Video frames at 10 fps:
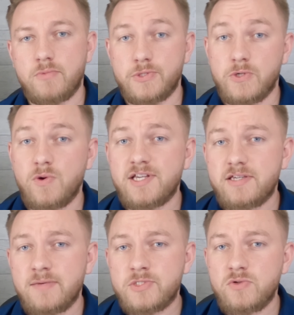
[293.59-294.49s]
So when it
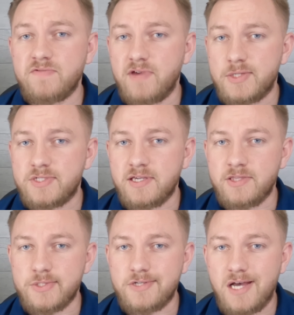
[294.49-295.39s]
comes to investing in
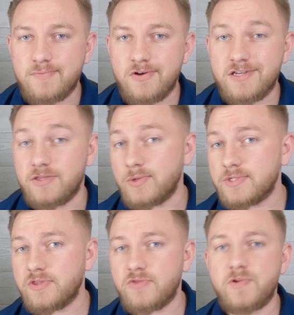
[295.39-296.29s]
the stock market, those
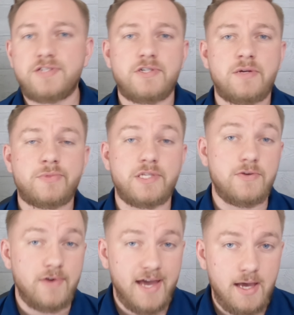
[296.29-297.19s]
are 3 terms that
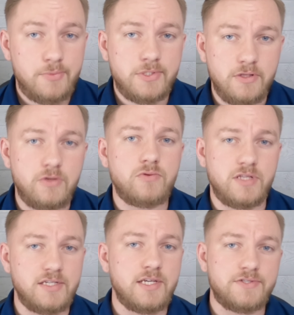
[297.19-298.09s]
you
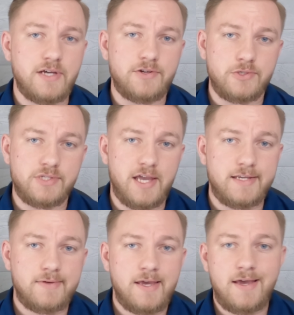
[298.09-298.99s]
absolutely need to understand.